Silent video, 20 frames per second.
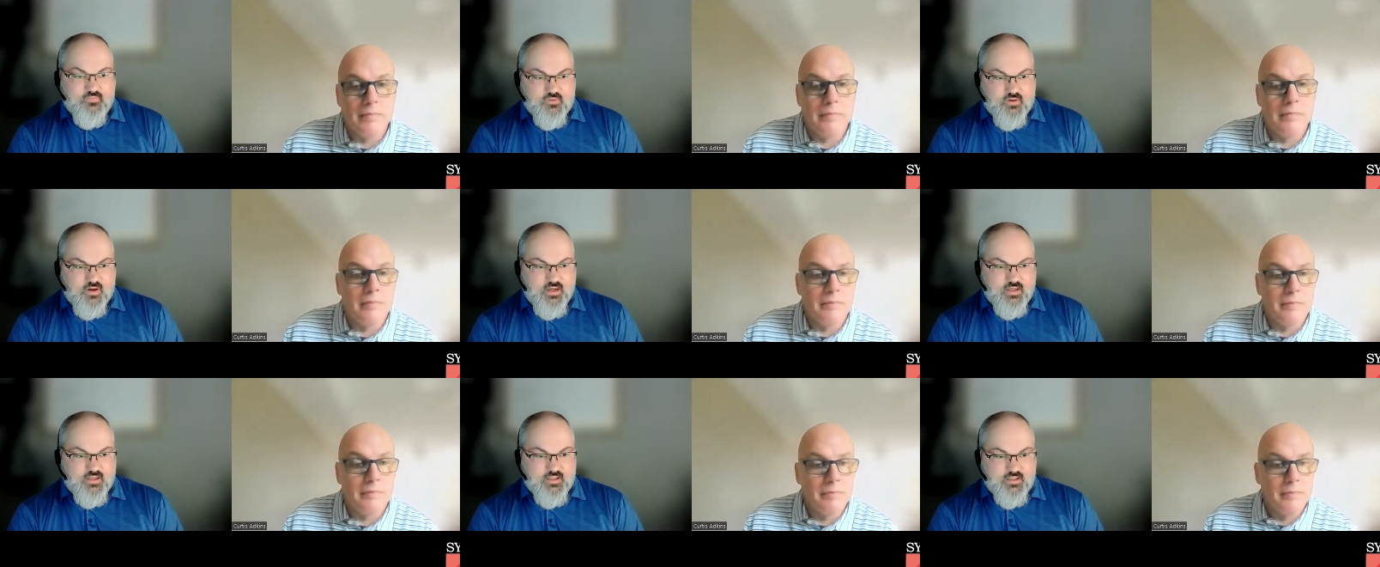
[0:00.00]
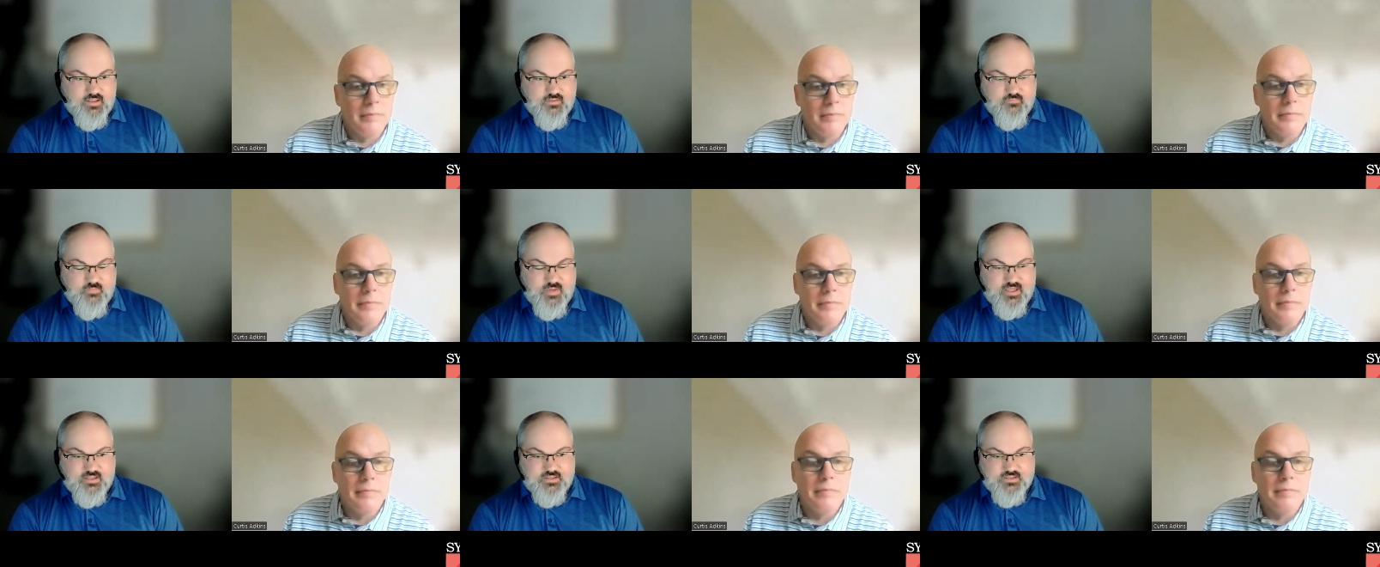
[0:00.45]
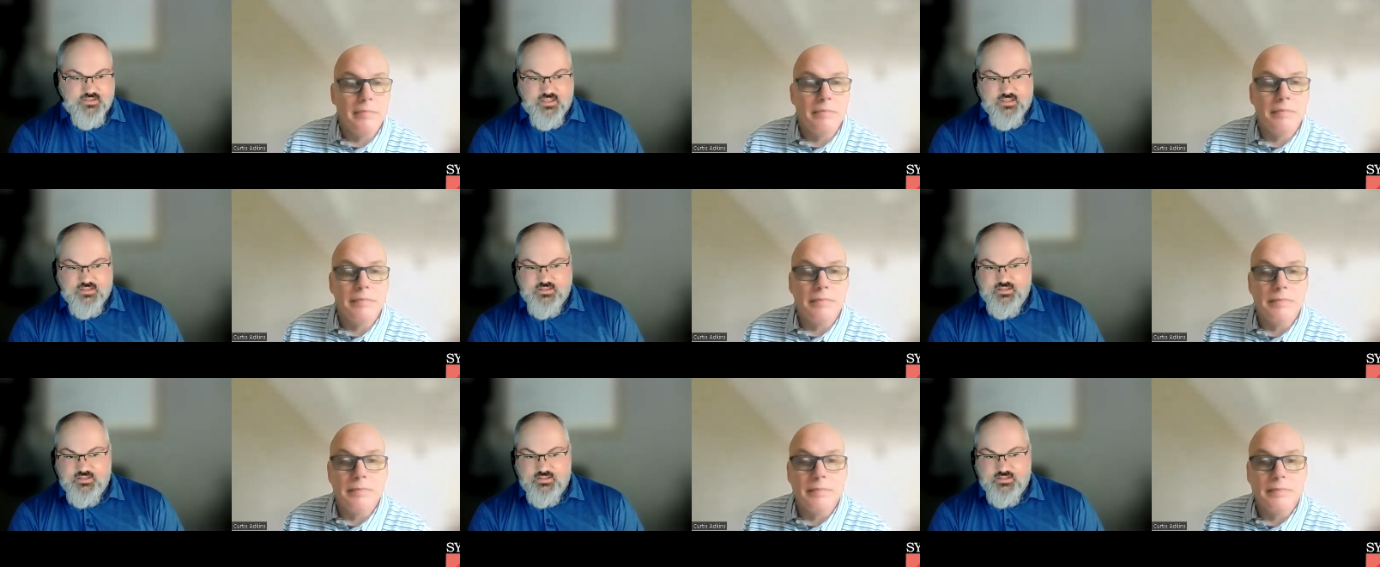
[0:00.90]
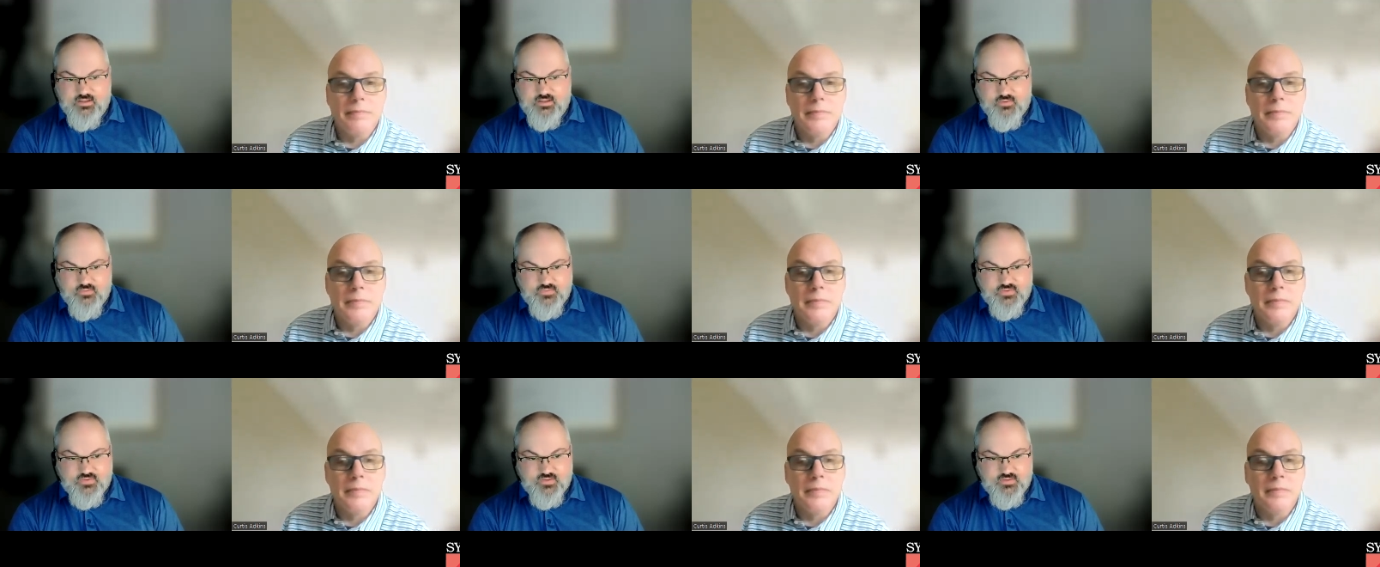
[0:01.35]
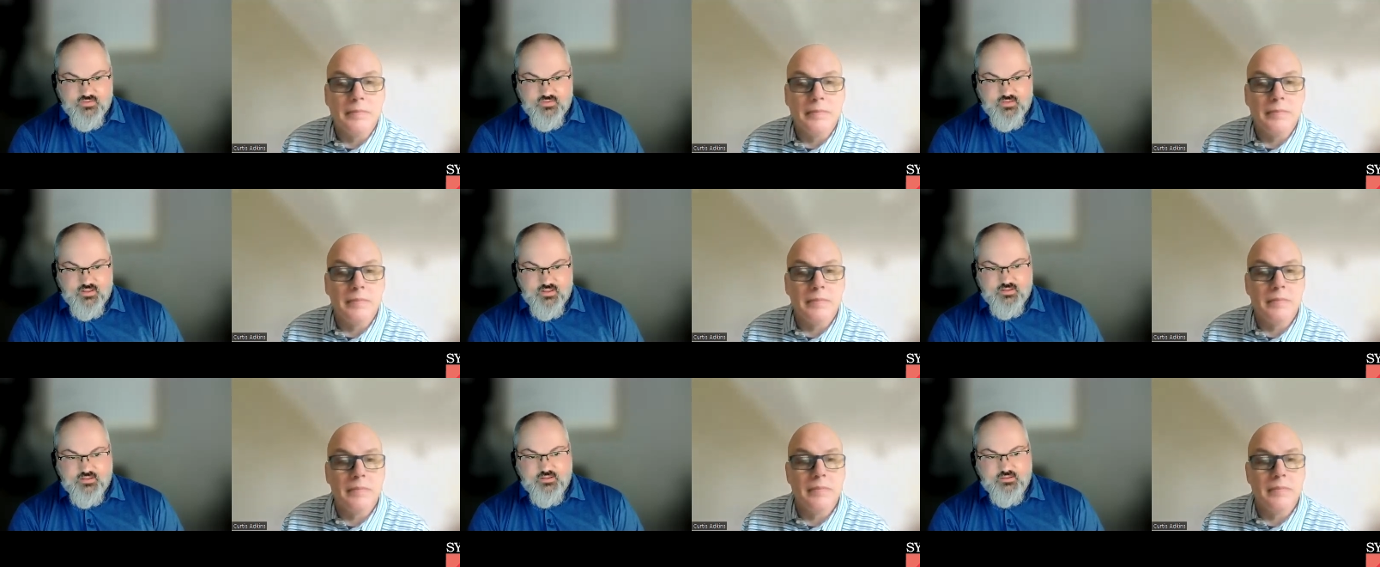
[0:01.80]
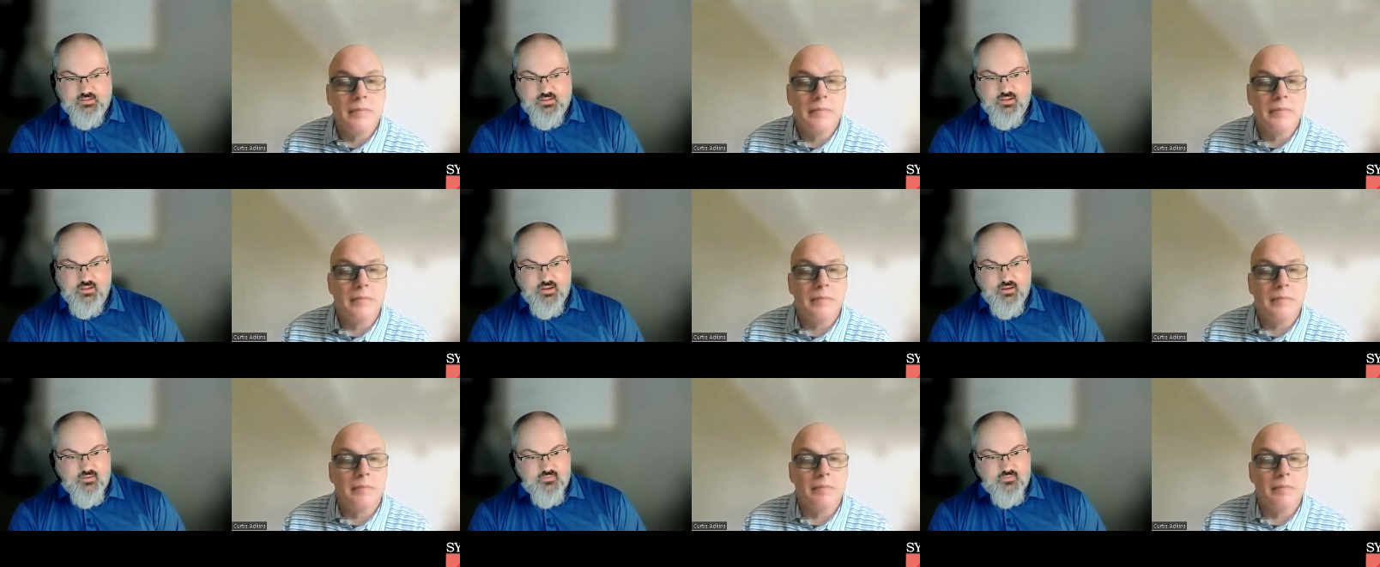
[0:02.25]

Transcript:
Speaker 1: variety of managed IT services that can